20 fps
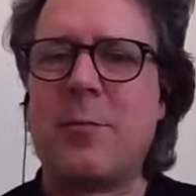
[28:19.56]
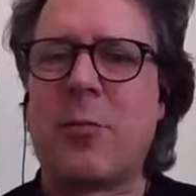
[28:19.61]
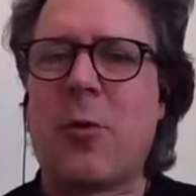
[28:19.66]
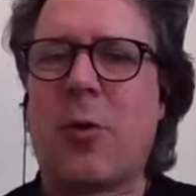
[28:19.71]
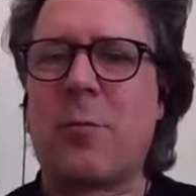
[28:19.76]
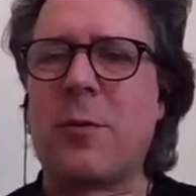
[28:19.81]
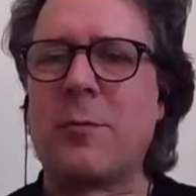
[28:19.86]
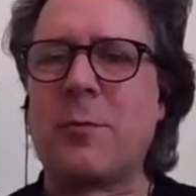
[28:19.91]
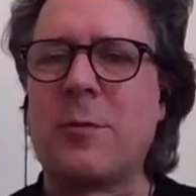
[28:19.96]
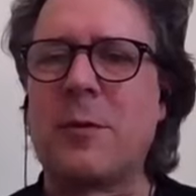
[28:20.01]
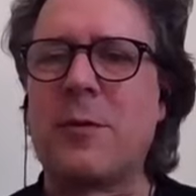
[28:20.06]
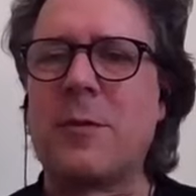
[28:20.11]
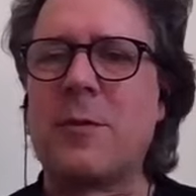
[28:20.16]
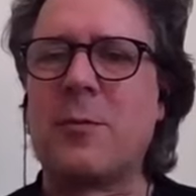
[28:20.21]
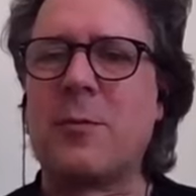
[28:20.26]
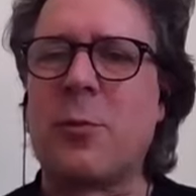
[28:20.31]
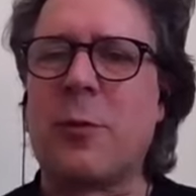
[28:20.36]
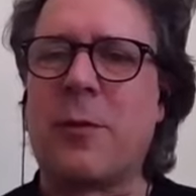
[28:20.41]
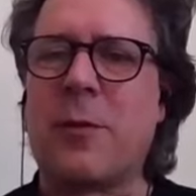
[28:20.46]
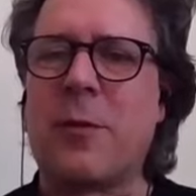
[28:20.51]
problems
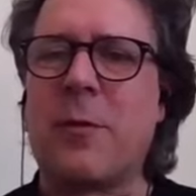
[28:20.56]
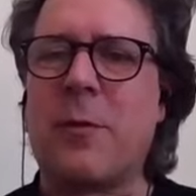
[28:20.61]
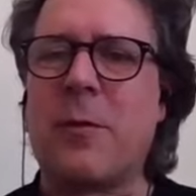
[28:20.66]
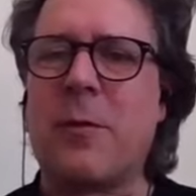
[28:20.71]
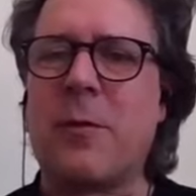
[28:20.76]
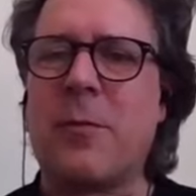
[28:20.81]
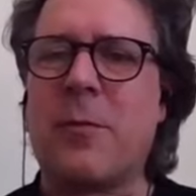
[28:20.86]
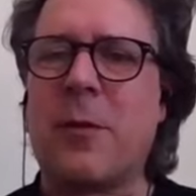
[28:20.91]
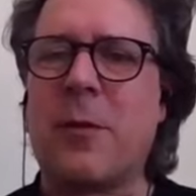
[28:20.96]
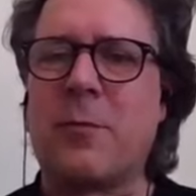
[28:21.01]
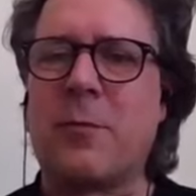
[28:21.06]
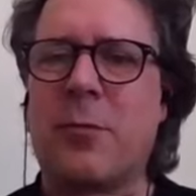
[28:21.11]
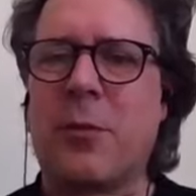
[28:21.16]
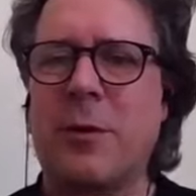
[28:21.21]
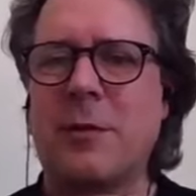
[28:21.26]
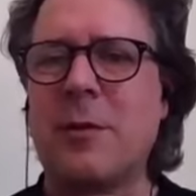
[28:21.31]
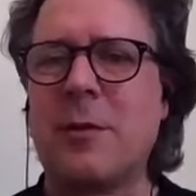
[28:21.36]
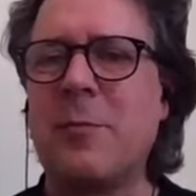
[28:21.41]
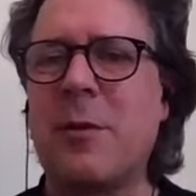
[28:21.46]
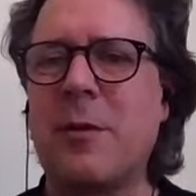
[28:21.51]
with that
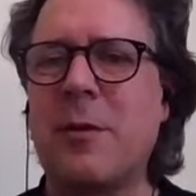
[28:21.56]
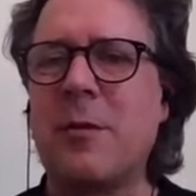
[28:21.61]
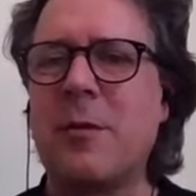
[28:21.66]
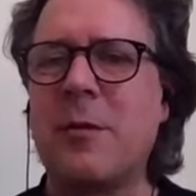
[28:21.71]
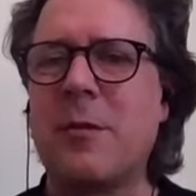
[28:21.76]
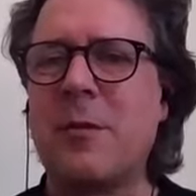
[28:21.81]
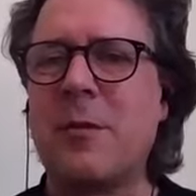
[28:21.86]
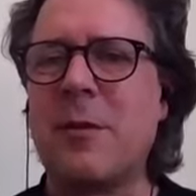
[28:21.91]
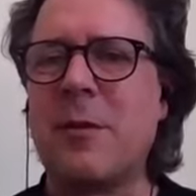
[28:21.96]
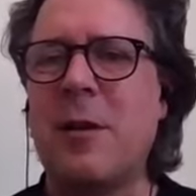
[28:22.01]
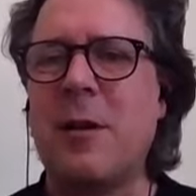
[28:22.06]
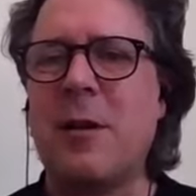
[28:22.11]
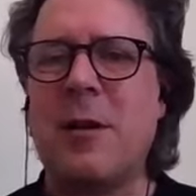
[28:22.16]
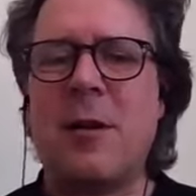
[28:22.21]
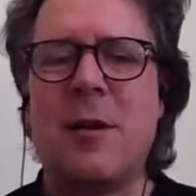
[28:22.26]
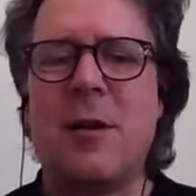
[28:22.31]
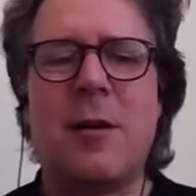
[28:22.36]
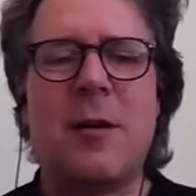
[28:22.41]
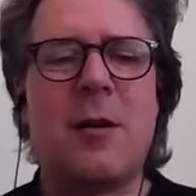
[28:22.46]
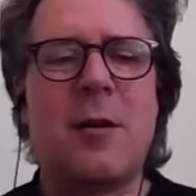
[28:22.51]
principle.
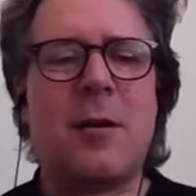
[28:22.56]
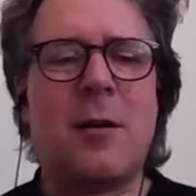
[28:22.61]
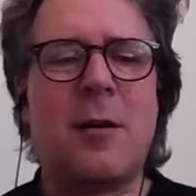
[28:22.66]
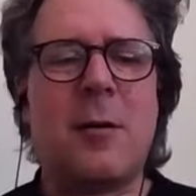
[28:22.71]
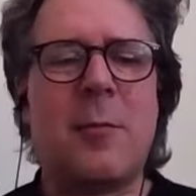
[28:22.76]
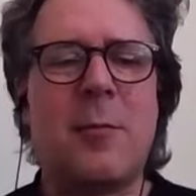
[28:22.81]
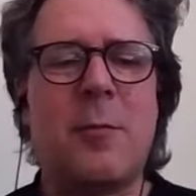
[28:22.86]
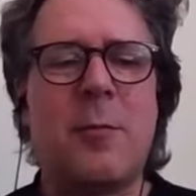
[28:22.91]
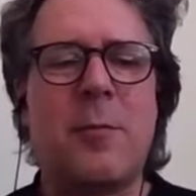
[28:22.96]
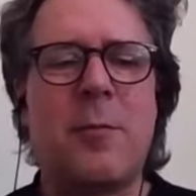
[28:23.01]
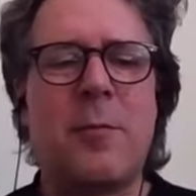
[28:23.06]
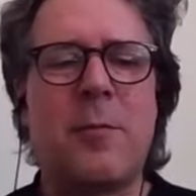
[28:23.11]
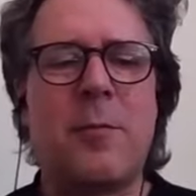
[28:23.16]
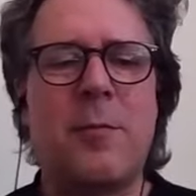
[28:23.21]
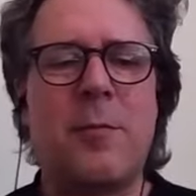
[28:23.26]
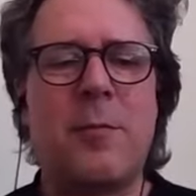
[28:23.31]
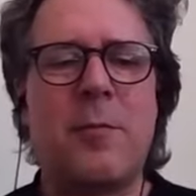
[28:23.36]
Um,